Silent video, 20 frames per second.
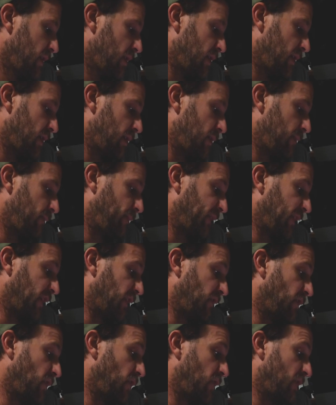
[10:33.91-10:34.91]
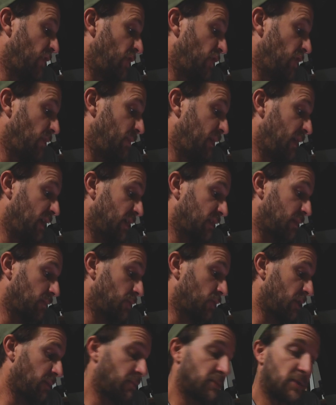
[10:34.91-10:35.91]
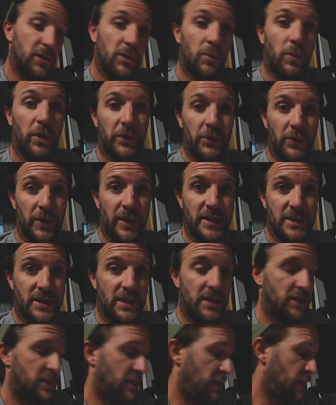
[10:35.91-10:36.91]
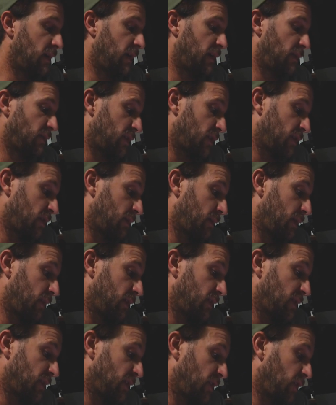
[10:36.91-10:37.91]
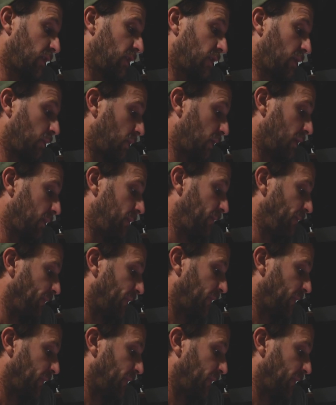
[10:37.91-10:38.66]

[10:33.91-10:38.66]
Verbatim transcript: Now, if you do the GPS subscription, the one through AT&T that I was talking about, the cellular one,